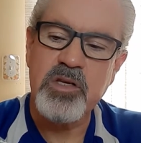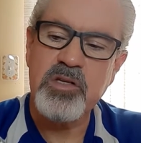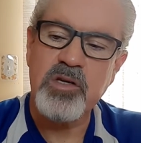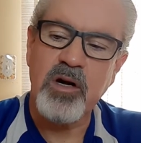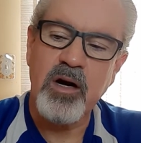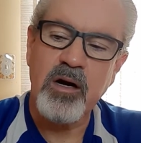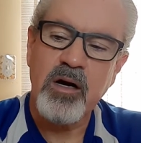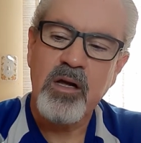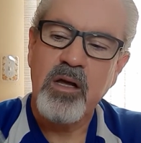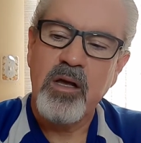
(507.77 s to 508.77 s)
These
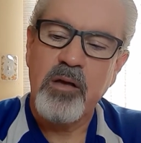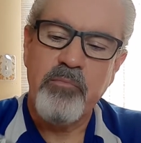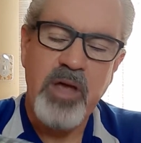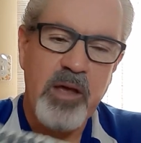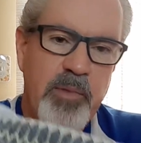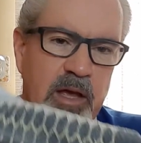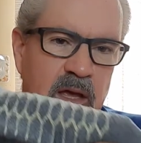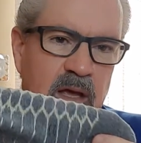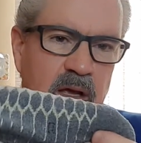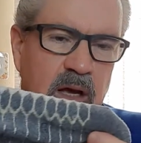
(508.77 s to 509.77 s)
are maybe,